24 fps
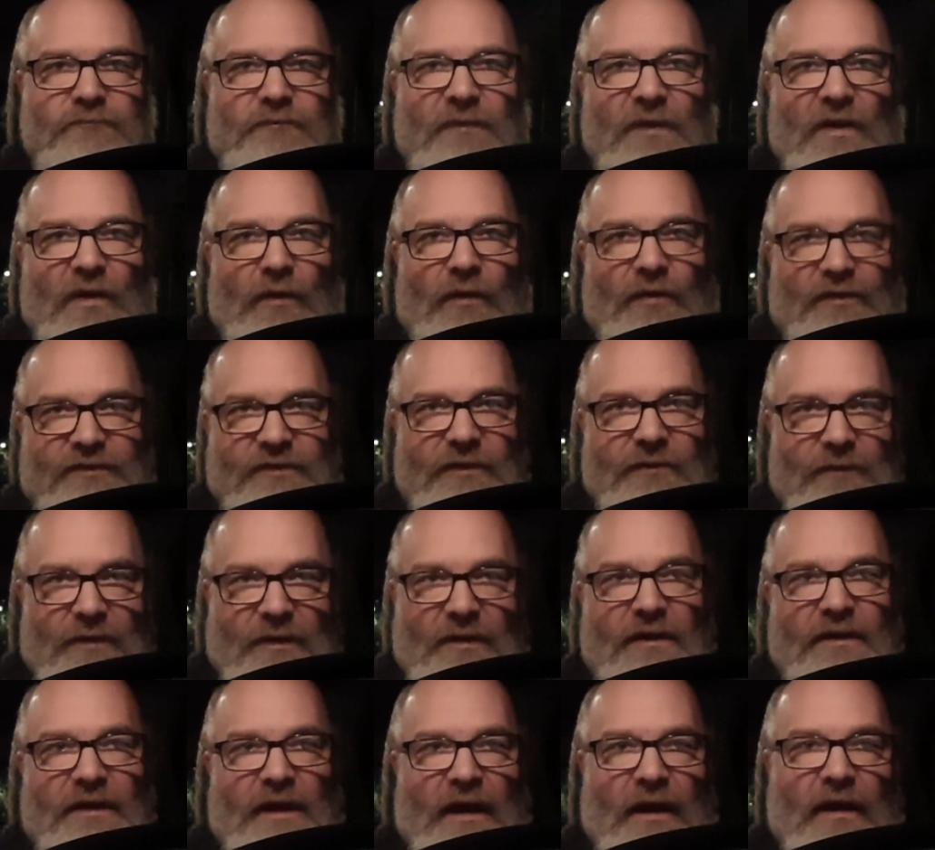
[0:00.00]
or to
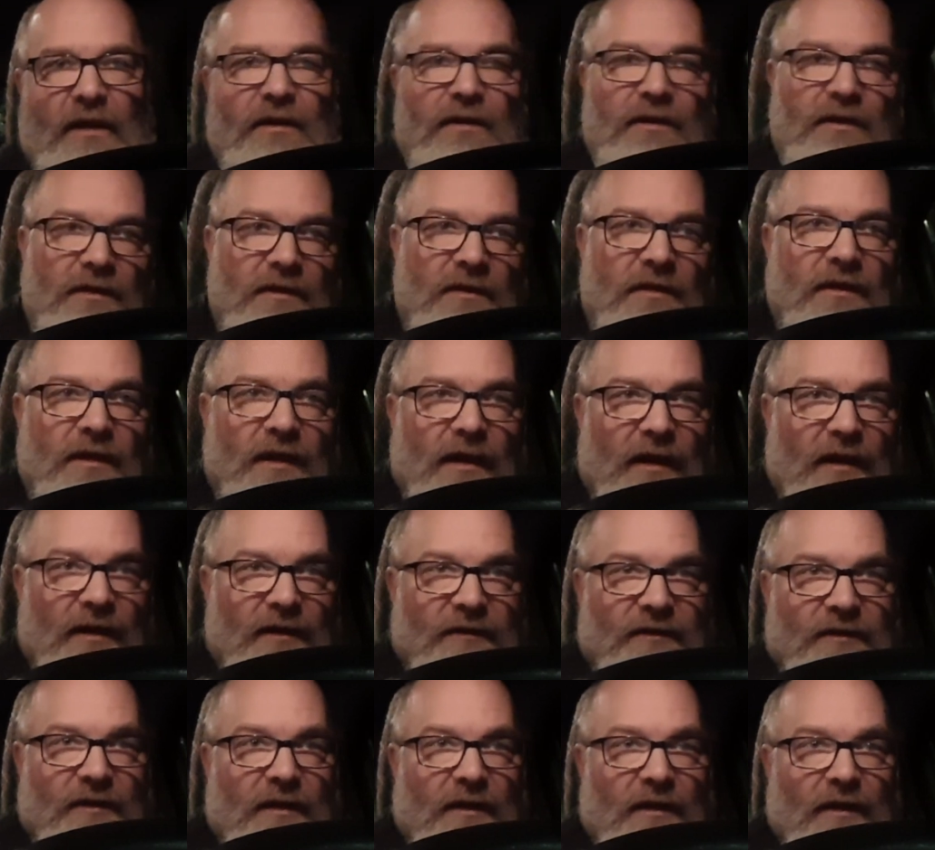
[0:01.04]

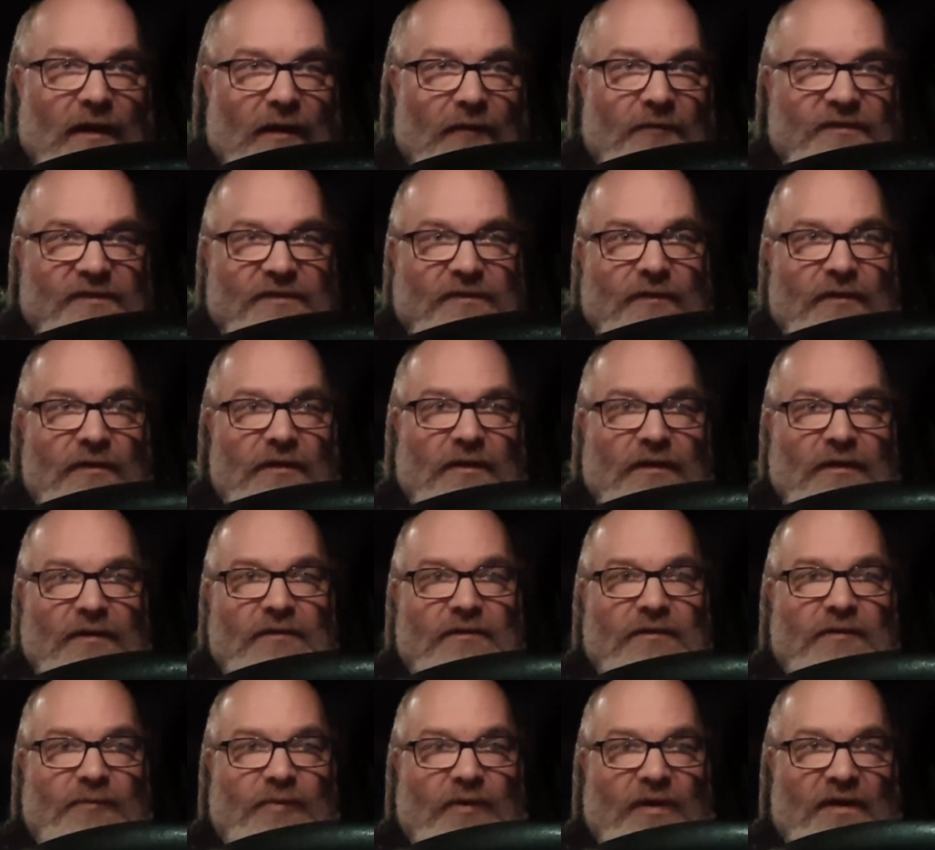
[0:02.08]
and I was going to
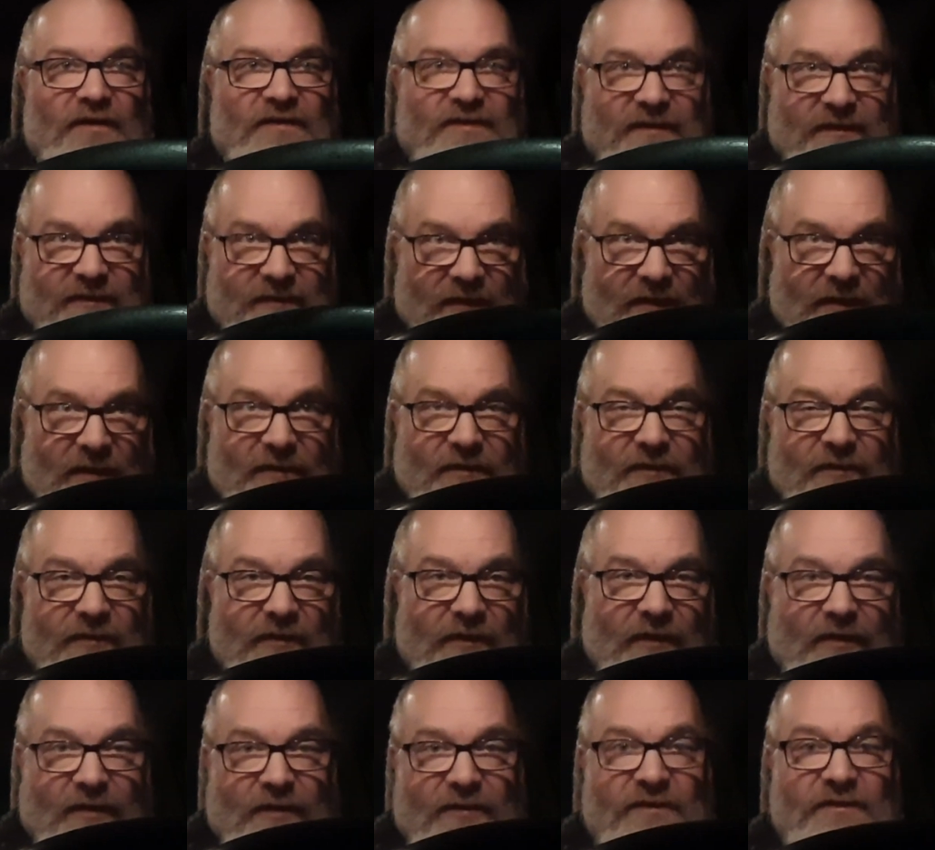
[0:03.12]
deposit the
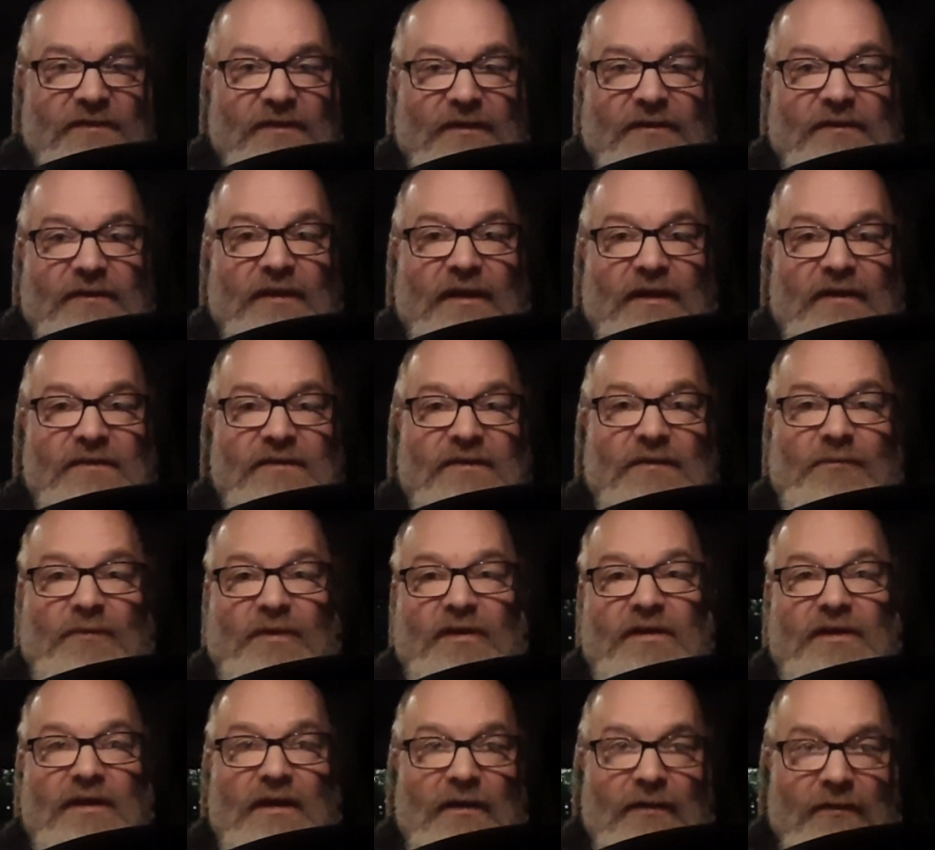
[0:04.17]
$100 and take some
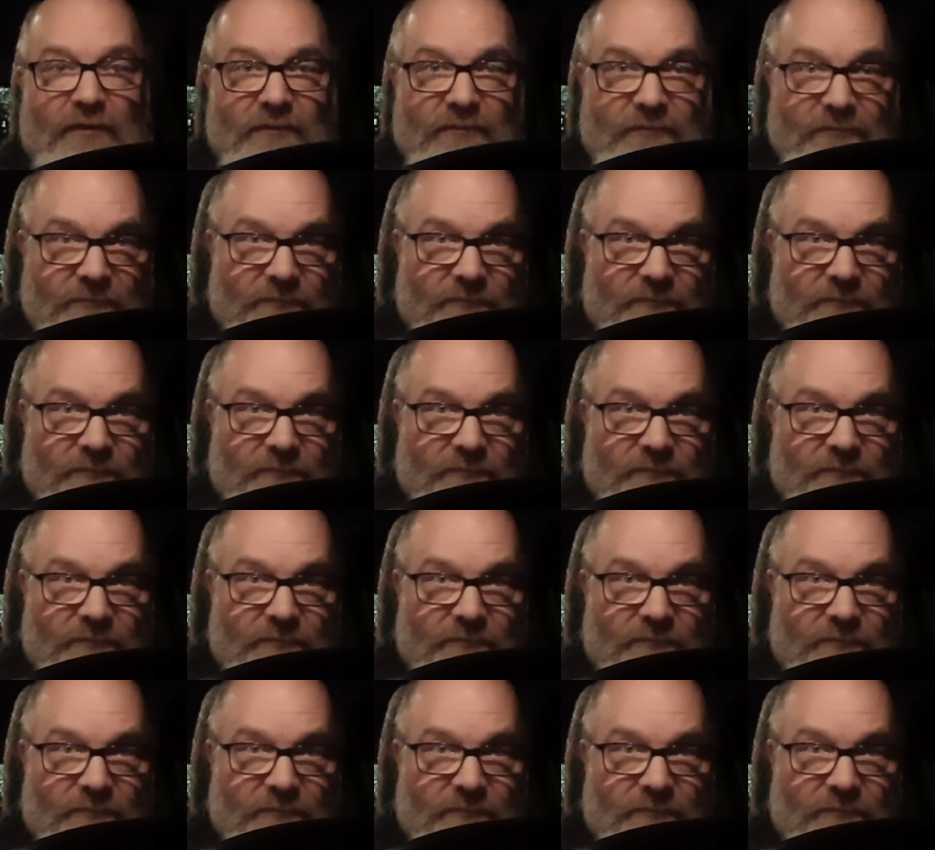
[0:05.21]
money out.